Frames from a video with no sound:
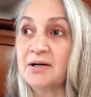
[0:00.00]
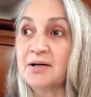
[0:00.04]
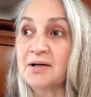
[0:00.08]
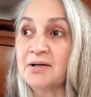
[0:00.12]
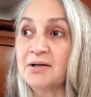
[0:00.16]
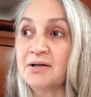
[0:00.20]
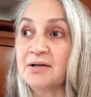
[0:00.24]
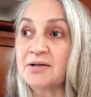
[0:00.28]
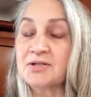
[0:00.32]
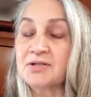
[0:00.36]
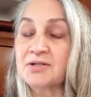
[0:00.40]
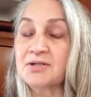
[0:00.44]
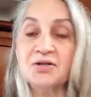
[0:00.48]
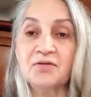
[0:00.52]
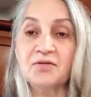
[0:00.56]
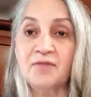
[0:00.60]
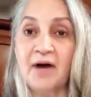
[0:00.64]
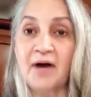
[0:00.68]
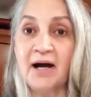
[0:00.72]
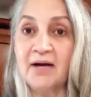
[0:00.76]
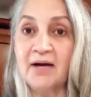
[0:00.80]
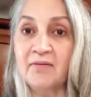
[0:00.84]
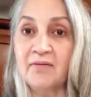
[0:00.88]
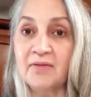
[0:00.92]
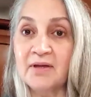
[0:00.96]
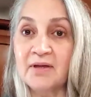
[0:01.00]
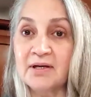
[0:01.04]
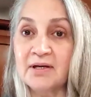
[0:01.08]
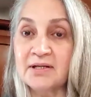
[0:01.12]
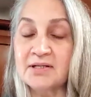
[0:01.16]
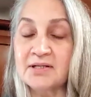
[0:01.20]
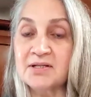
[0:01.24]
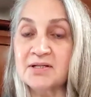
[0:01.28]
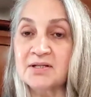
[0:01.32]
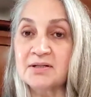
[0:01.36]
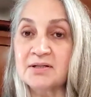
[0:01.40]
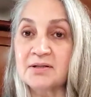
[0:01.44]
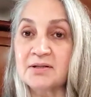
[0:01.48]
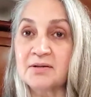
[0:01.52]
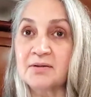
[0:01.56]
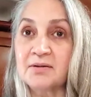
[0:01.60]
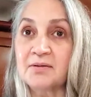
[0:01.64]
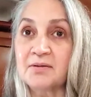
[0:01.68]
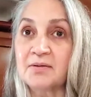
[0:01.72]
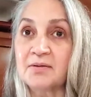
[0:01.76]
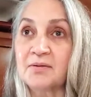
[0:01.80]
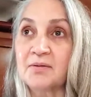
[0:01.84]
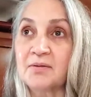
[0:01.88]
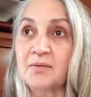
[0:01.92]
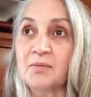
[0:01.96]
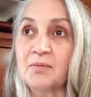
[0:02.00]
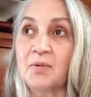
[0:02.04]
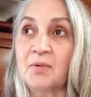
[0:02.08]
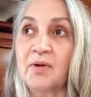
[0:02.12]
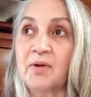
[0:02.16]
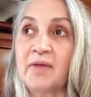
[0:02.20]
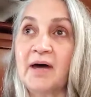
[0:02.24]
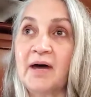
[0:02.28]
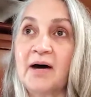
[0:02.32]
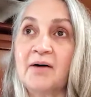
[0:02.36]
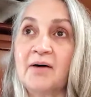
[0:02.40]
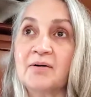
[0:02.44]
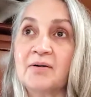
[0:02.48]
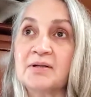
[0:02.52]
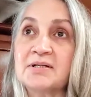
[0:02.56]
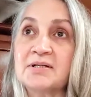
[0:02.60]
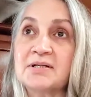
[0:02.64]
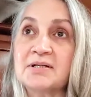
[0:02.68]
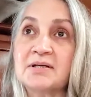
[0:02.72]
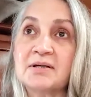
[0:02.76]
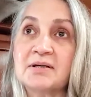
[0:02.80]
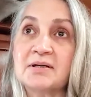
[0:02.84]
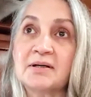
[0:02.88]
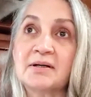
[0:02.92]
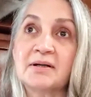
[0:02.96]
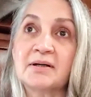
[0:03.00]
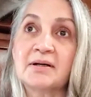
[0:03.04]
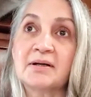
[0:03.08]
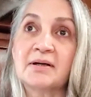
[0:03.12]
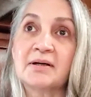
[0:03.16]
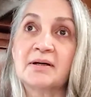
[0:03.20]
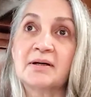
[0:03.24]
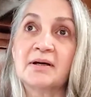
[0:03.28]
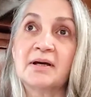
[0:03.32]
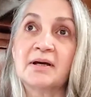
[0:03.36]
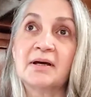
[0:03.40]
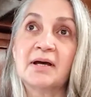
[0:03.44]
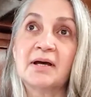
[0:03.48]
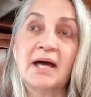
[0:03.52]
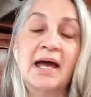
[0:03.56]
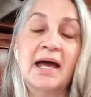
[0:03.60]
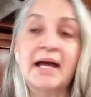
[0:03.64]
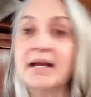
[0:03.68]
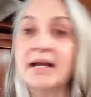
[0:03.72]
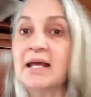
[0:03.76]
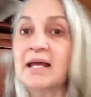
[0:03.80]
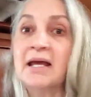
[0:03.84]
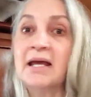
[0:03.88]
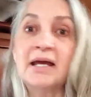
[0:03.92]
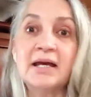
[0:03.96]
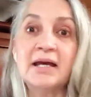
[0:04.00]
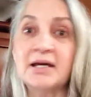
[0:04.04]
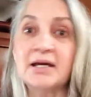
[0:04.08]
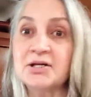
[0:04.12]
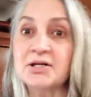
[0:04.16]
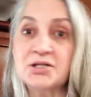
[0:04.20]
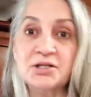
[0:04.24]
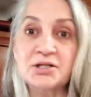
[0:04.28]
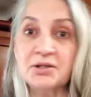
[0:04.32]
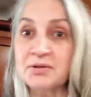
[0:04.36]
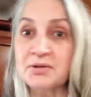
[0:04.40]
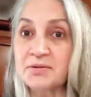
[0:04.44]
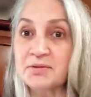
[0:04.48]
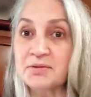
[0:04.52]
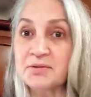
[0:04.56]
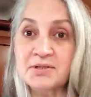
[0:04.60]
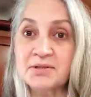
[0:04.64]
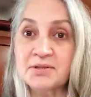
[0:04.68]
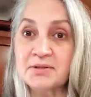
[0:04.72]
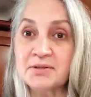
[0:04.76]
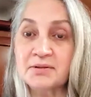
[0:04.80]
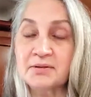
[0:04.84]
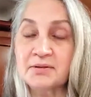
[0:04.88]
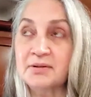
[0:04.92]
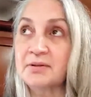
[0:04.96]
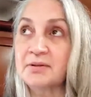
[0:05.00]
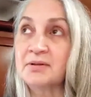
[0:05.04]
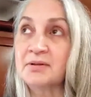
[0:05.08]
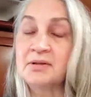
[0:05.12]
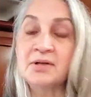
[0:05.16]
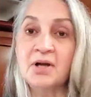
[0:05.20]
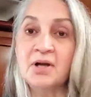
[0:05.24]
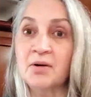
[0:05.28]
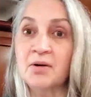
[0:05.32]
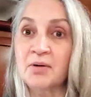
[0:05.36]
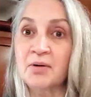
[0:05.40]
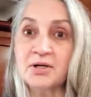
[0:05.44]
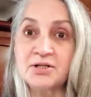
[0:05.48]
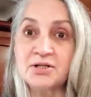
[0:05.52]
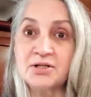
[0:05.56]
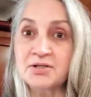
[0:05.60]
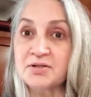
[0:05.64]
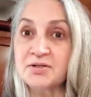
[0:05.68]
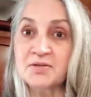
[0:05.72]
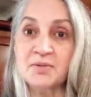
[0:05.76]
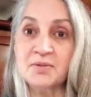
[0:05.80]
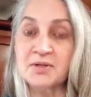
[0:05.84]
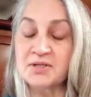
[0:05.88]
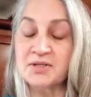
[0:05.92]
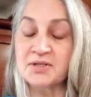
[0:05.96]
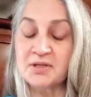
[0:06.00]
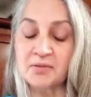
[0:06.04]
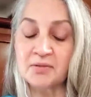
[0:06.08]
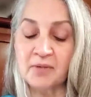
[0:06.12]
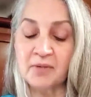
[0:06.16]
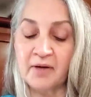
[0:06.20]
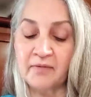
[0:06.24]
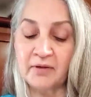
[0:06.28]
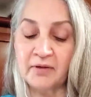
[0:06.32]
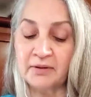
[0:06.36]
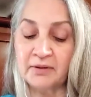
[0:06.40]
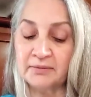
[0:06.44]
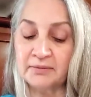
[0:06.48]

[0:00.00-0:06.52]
survive this without any issues. No issues whatsoever.